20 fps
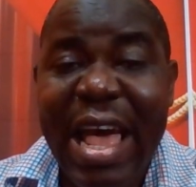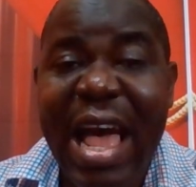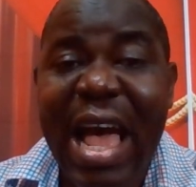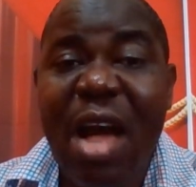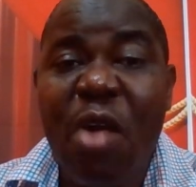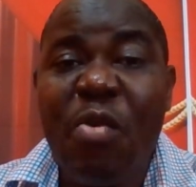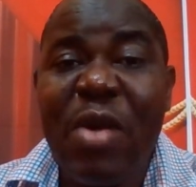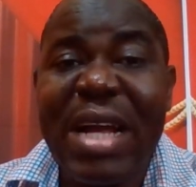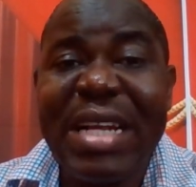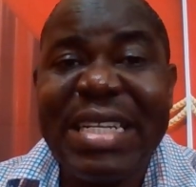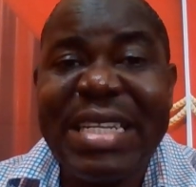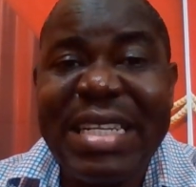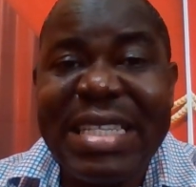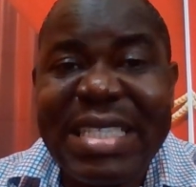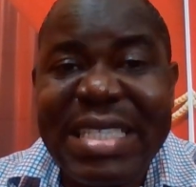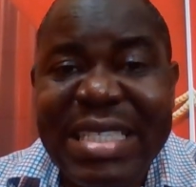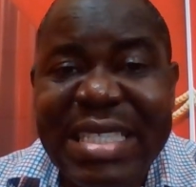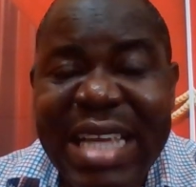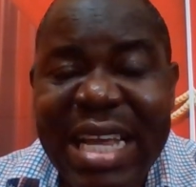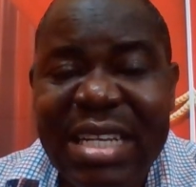our
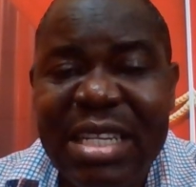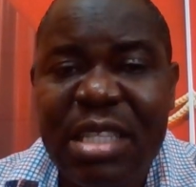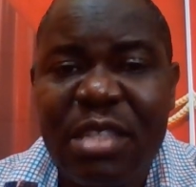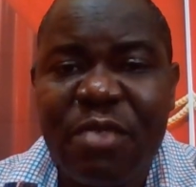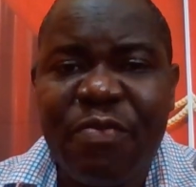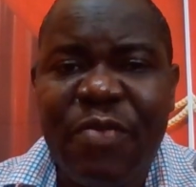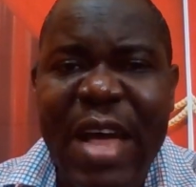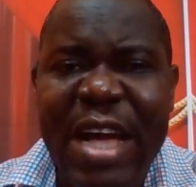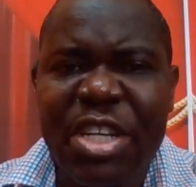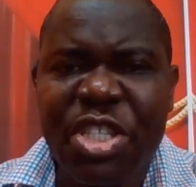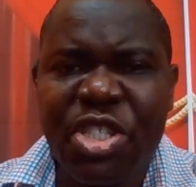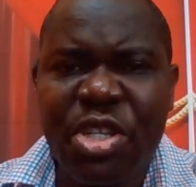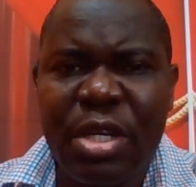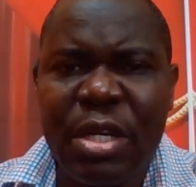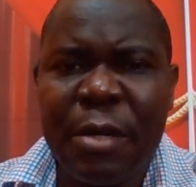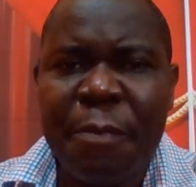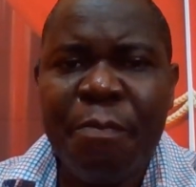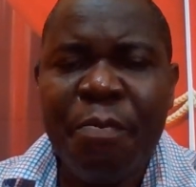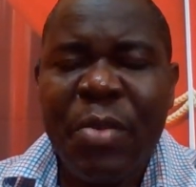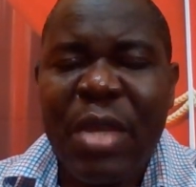
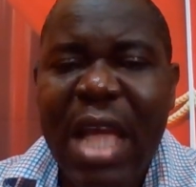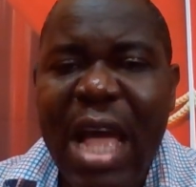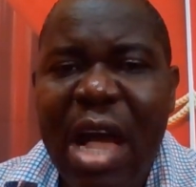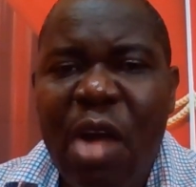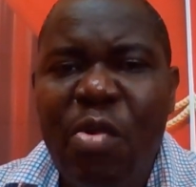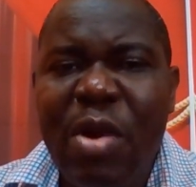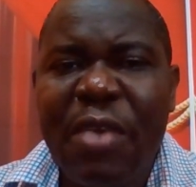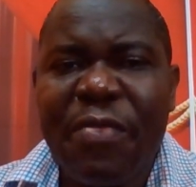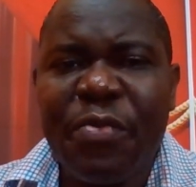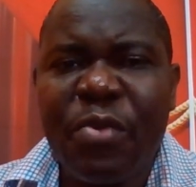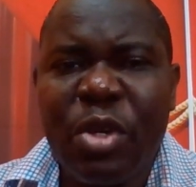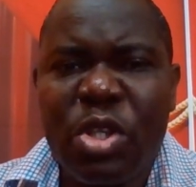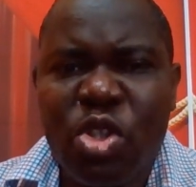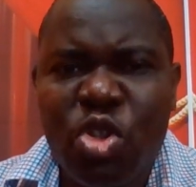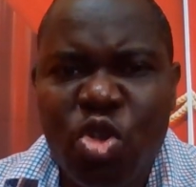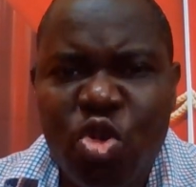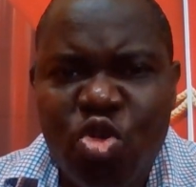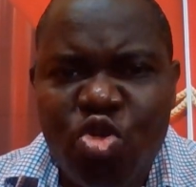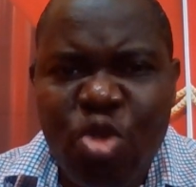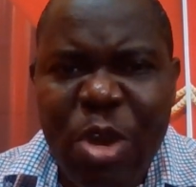dissatisfaction, our
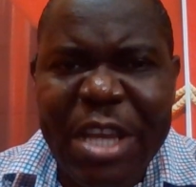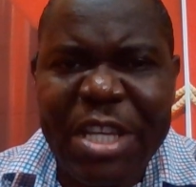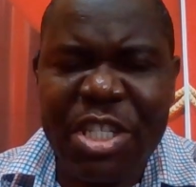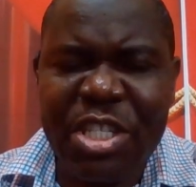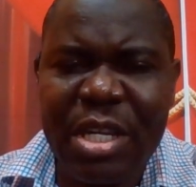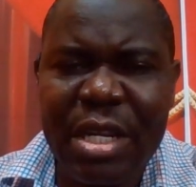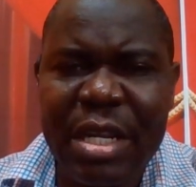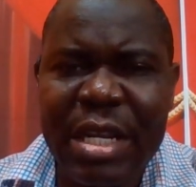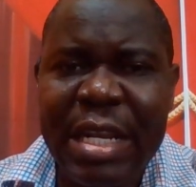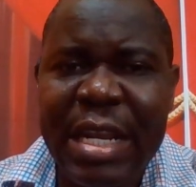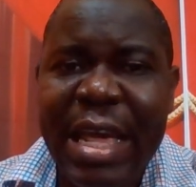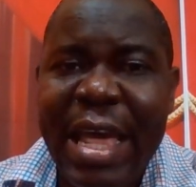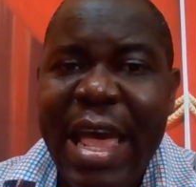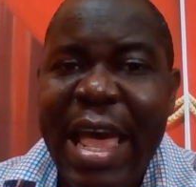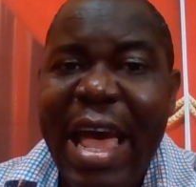frustration,